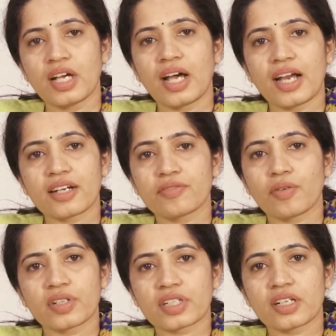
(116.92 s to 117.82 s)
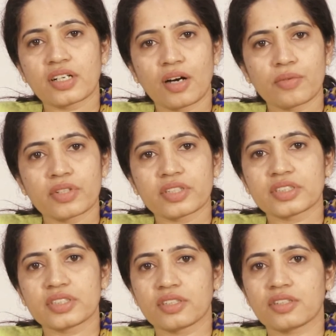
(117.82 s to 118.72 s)
Antral follicular count
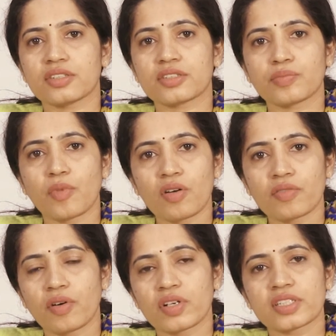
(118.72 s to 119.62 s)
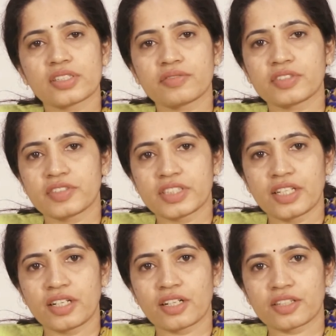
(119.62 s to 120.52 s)
is the small follicles which we see
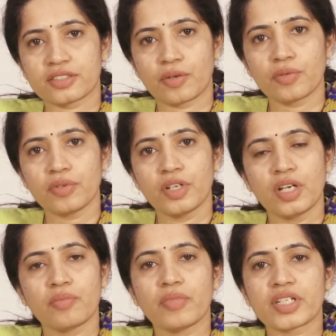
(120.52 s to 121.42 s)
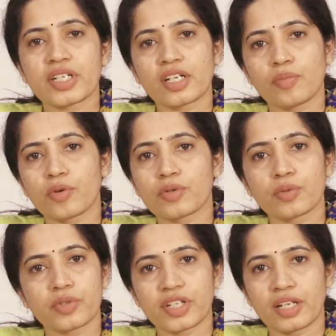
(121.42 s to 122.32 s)
in ultrasound, measuring about 2
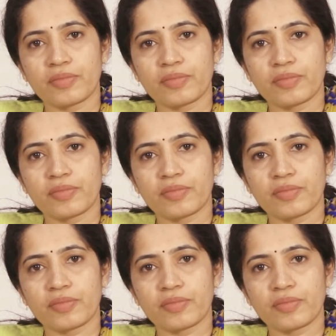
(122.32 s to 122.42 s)
to 10